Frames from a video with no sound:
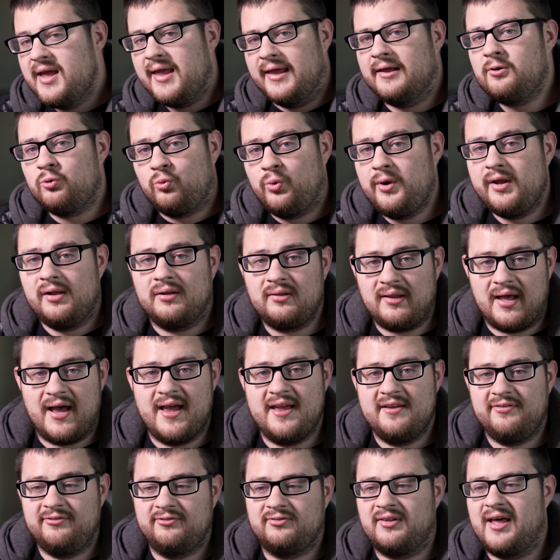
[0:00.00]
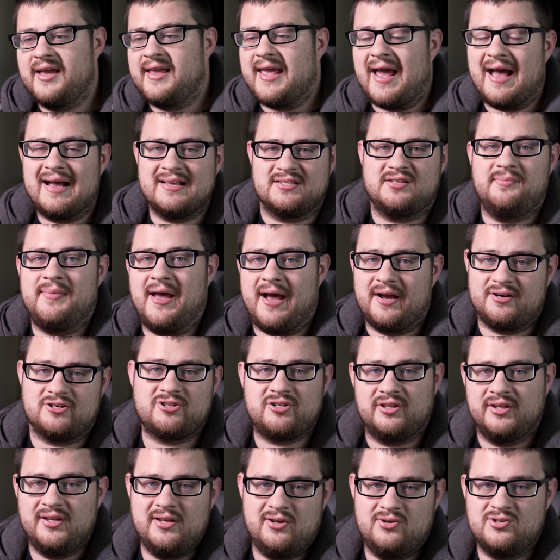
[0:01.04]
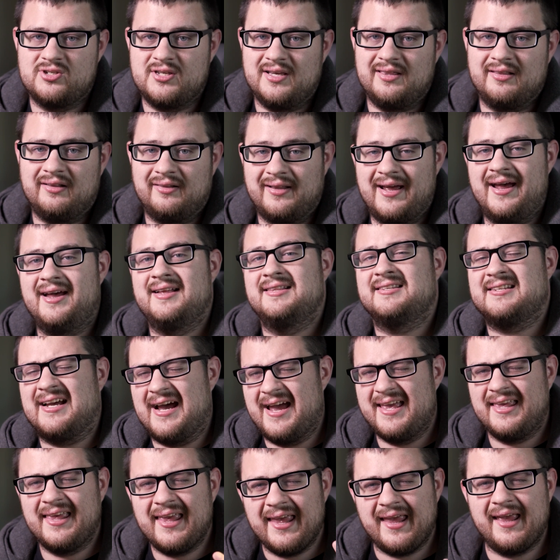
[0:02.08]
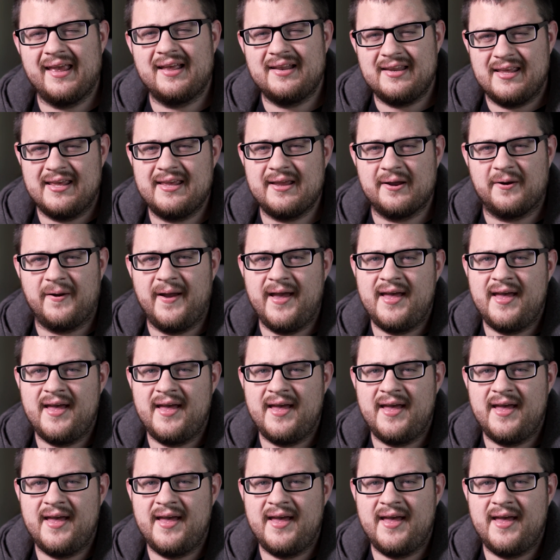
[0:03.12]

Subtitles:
In real life, as I'm actually using the lens, I can hear